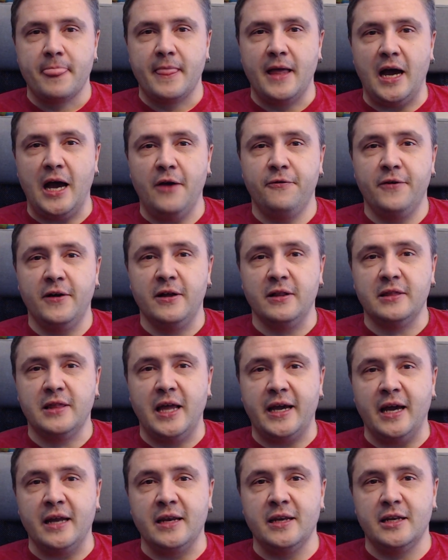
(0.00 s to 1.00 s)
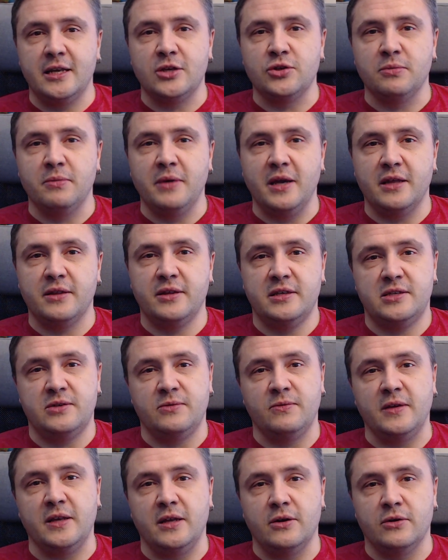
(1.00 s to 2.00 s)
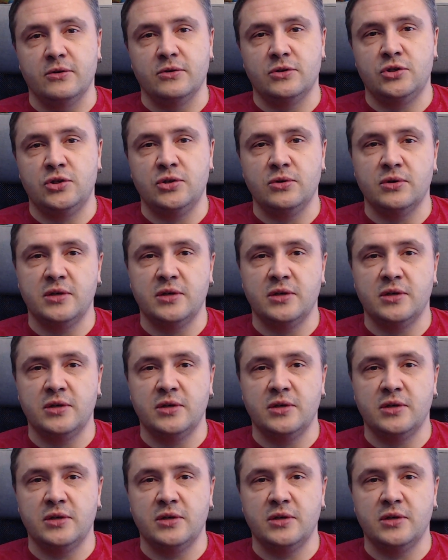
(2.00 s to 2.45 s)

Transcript: I felt like I needed to make this video to